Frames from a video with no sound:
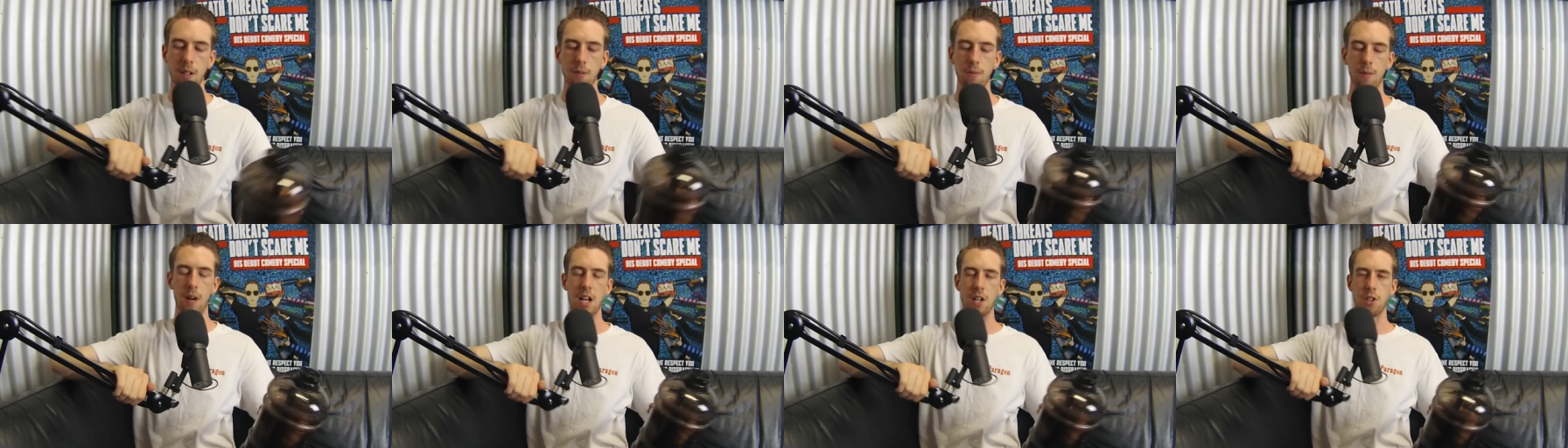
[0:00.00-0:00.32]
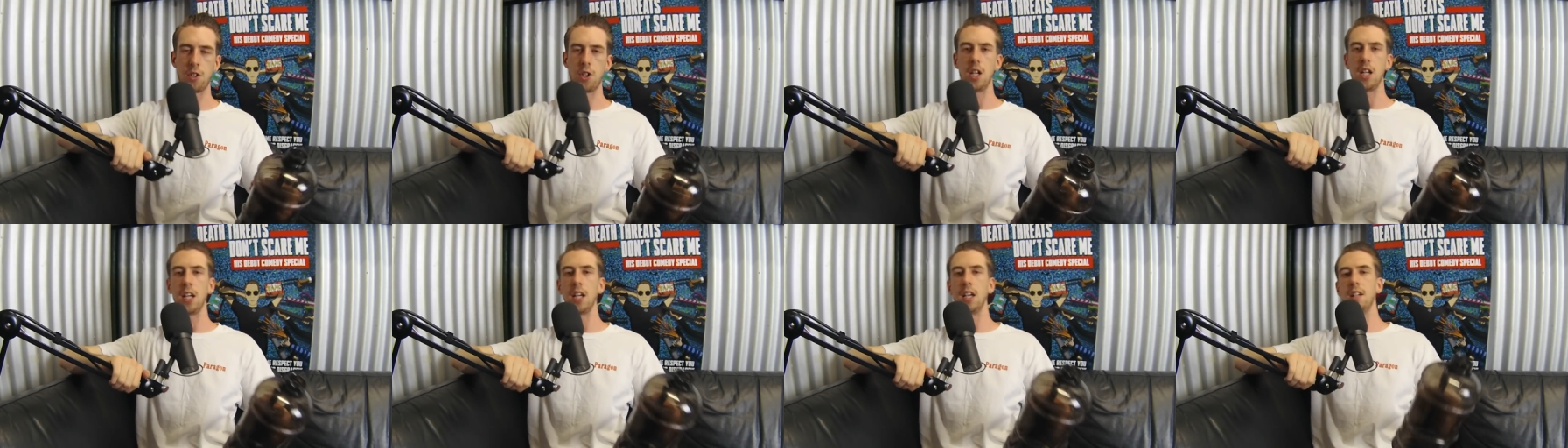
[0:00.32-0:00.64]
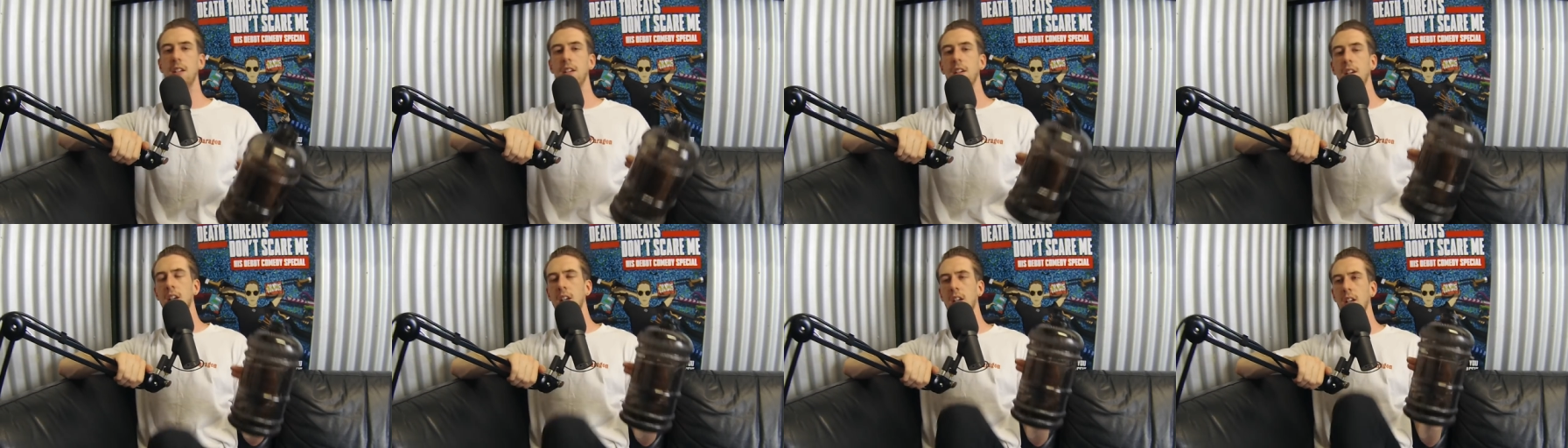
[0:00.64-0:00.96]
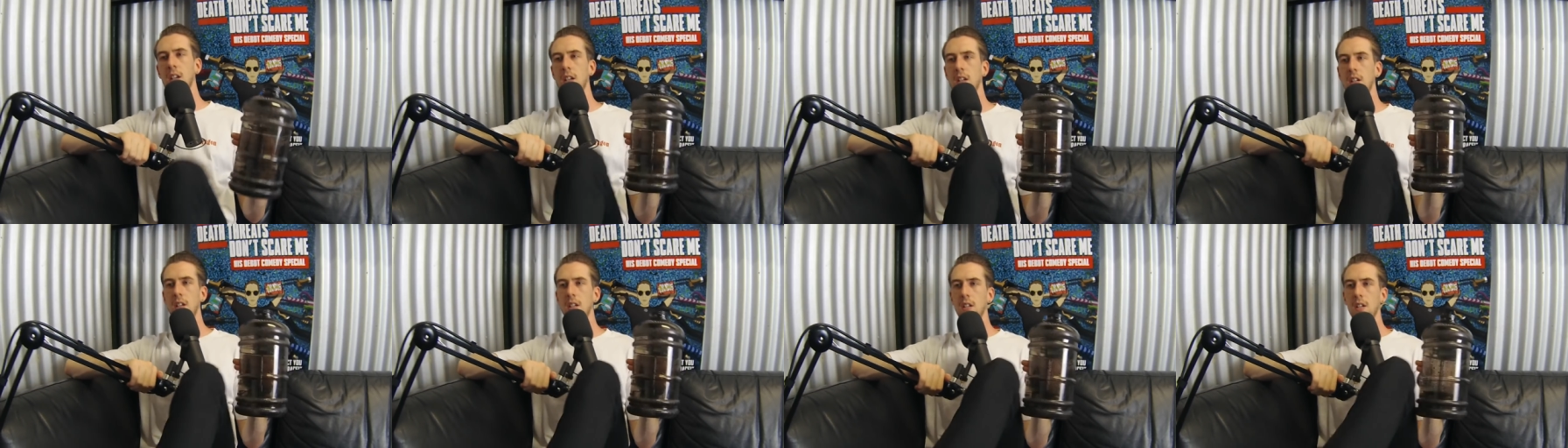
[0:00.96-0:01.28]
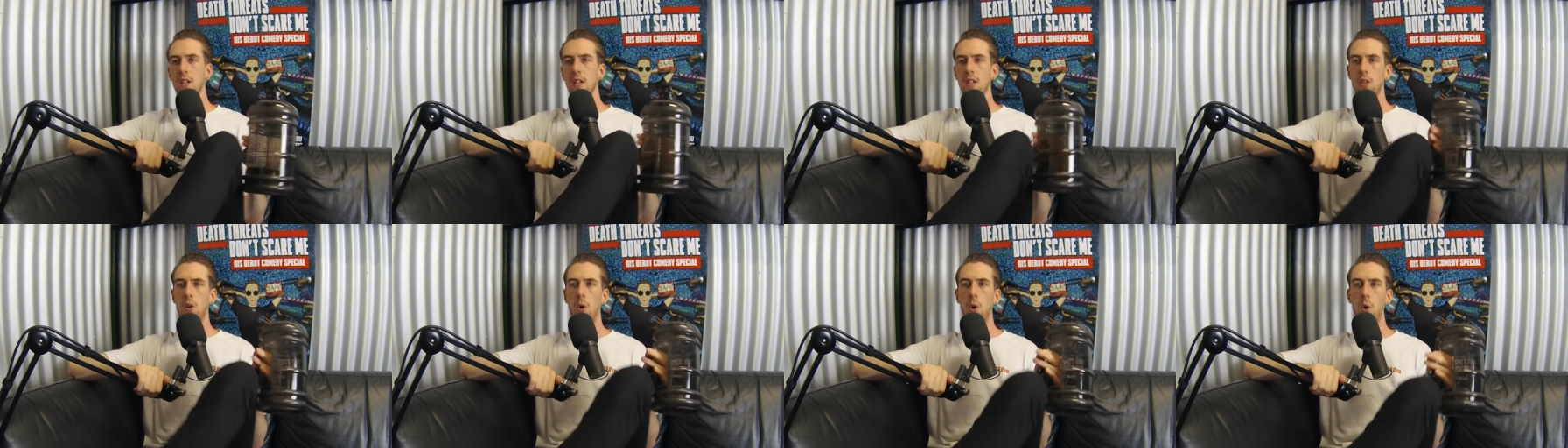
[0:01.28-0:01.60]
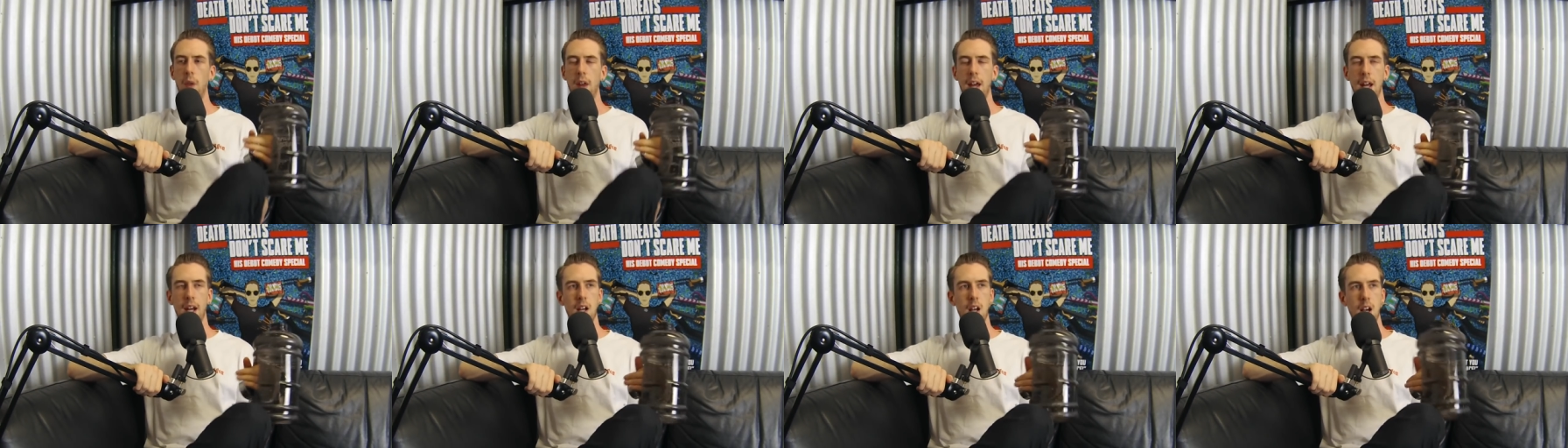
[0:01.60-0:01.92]
and rushing and
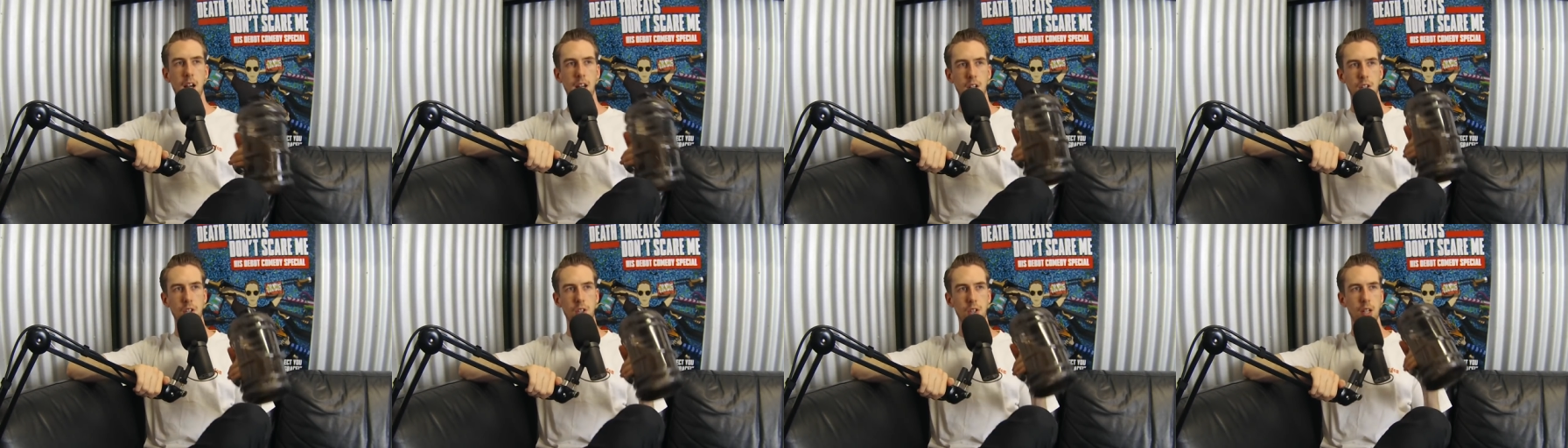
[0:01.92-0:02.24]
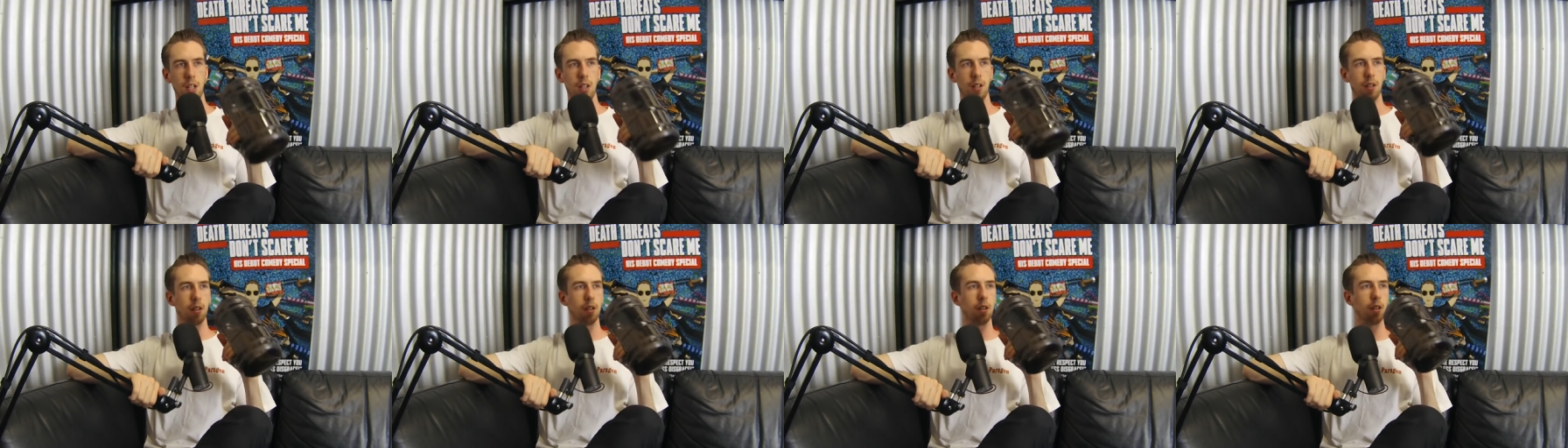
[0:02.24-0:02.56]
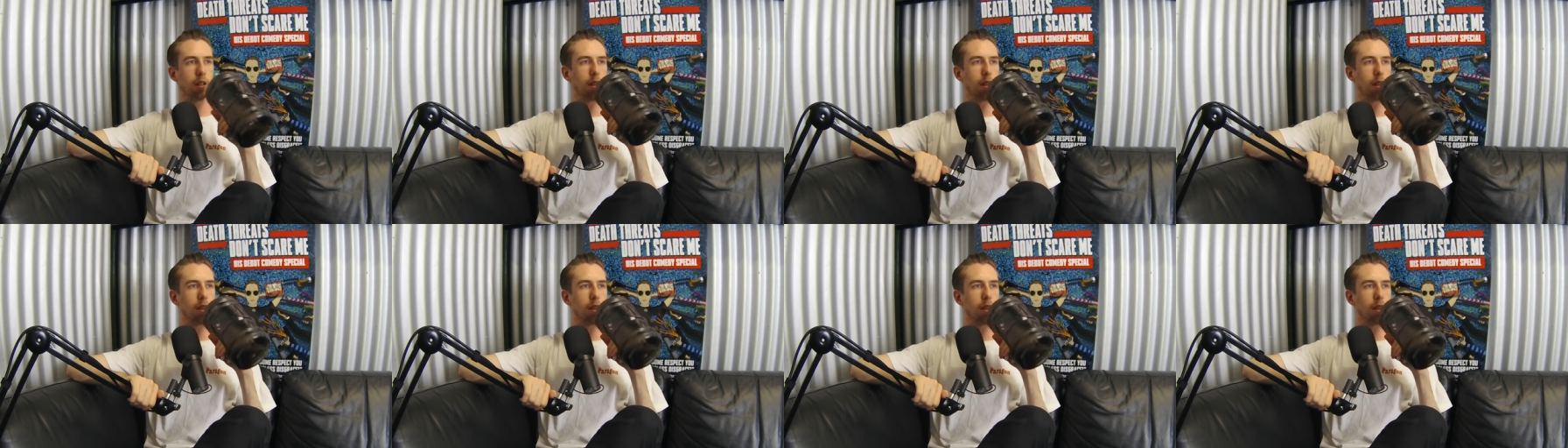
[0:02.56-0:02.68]
all that kind of shit.